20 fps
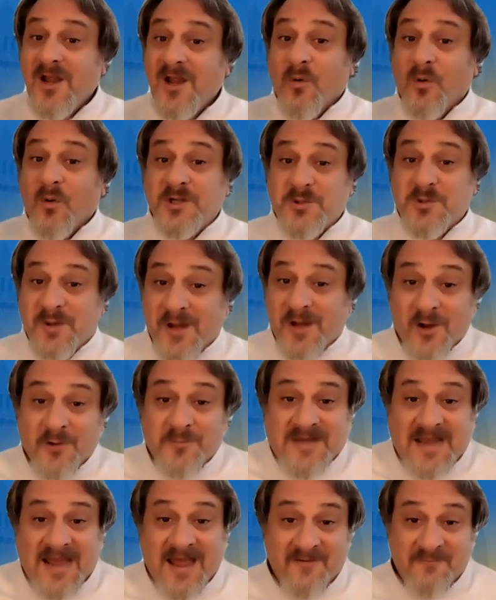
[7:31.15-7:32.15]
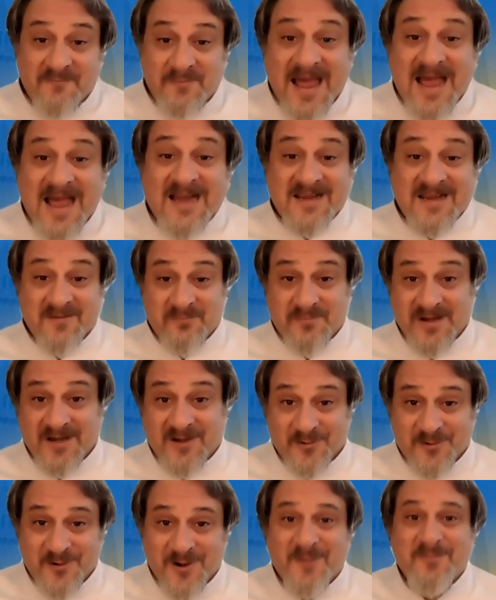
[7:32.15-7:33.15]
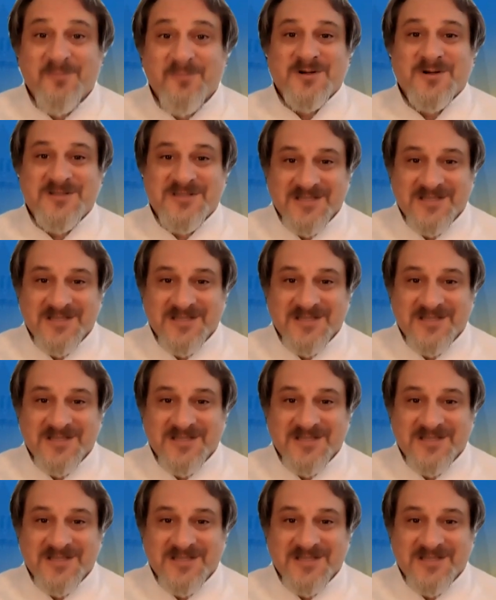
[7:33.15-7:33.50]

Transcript: which we hope to have back in bigger numbers